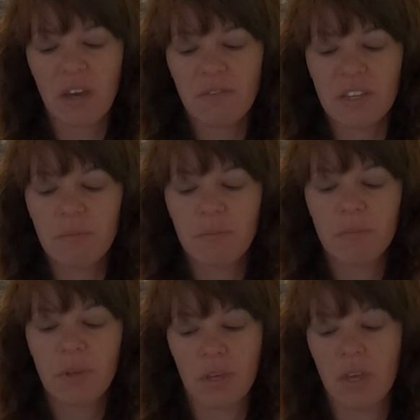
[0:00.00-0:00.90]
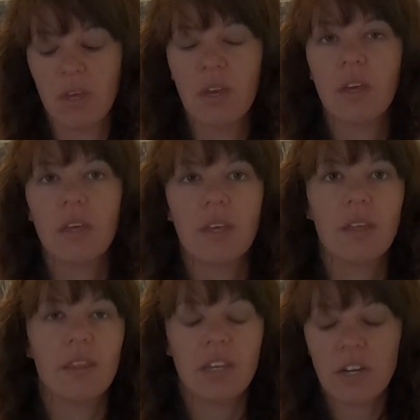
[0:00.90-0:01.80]
coffee.
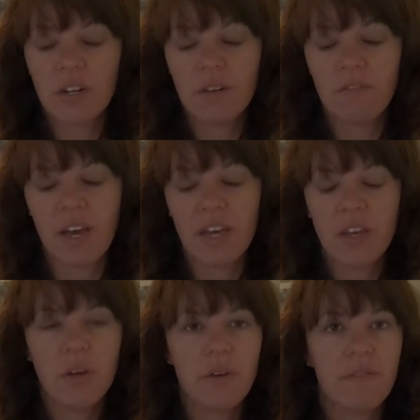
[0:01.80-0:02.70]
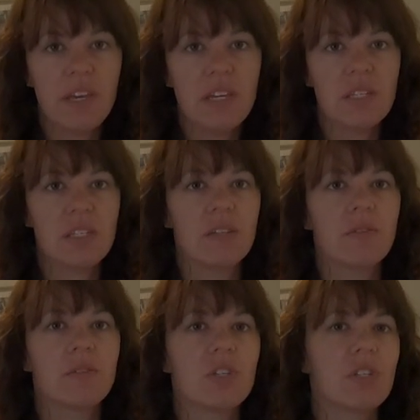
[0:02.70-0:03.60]
The current value of these,
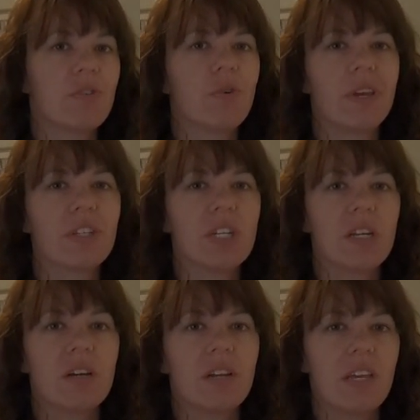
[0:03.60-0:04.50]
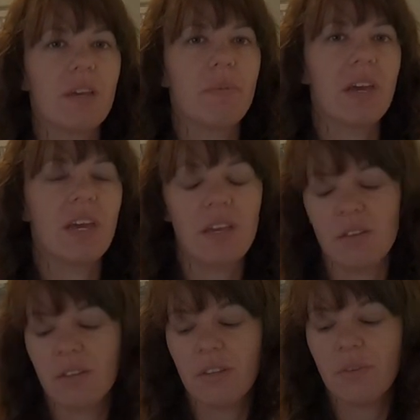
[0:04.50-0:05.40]
just a quick check on eBay,
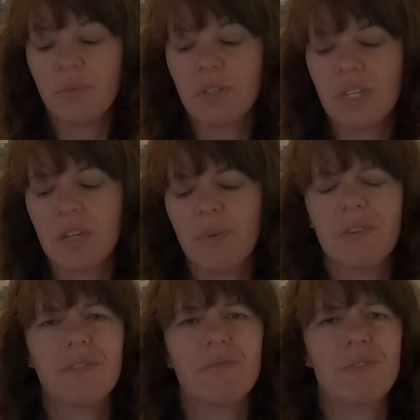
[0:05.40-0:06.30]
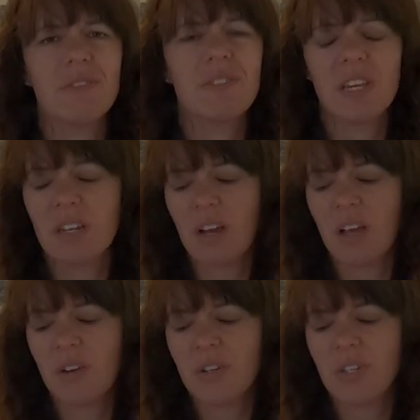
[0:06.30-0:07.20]
was anywhere from
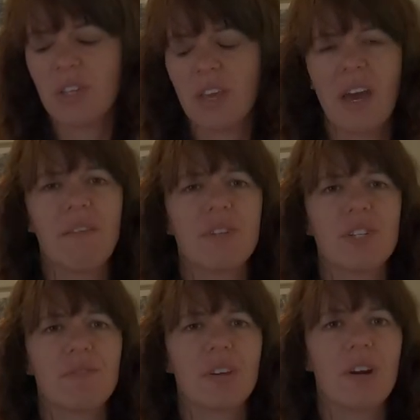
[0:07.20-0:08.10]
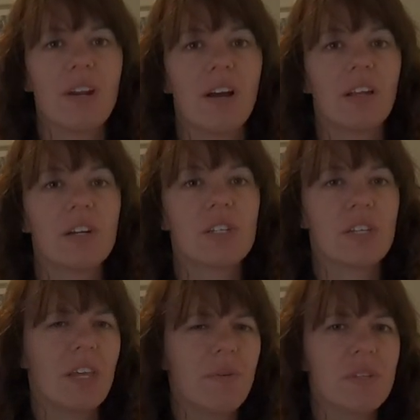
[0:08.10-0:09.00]
$15 to the average of
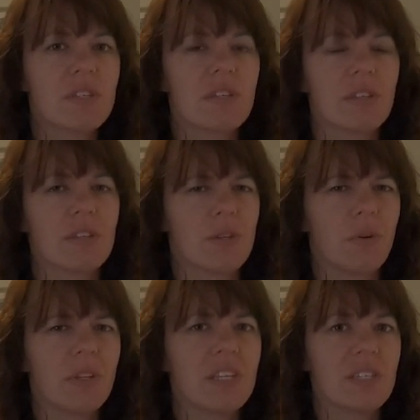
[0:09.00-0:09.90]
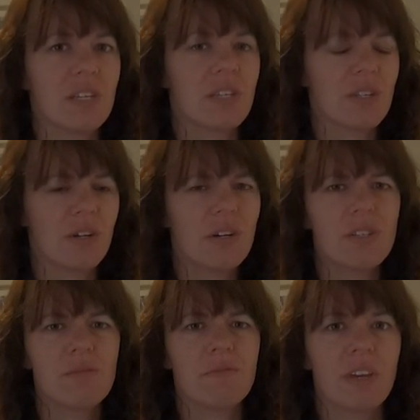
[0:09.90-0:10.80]
$30. That was sold listings. There are
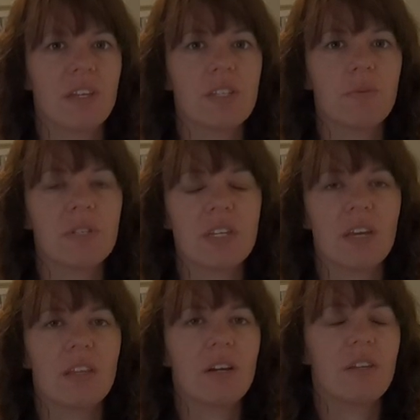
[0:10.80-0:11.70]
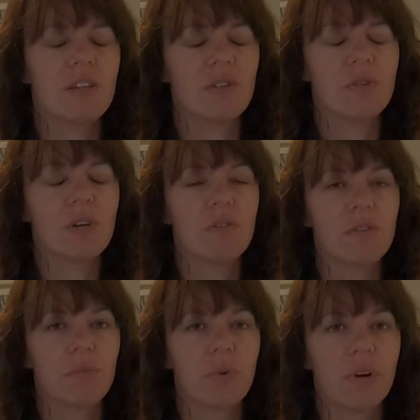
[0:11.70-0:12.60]
some fancy ones out there that do go
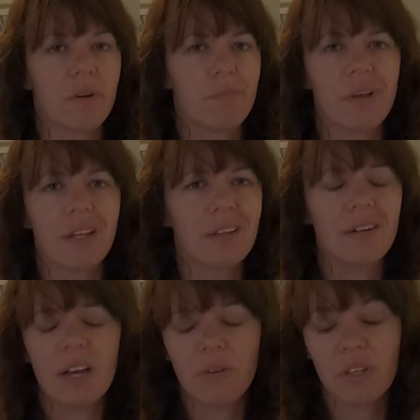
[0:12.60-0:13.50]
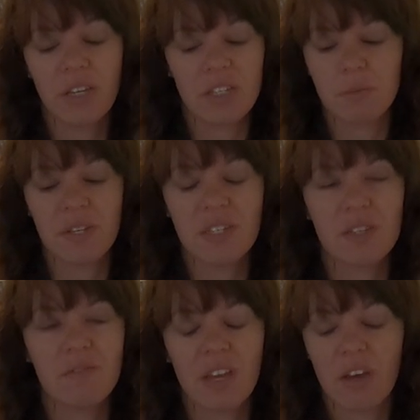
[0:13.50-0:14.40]
for more, but they're not really
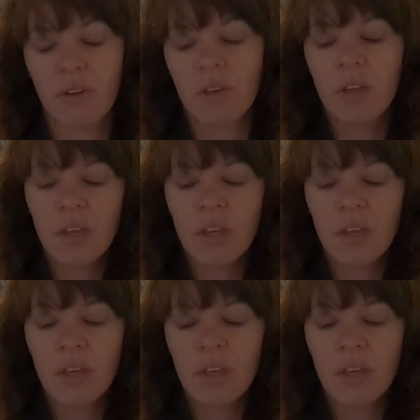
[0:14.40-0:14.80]
expensive now.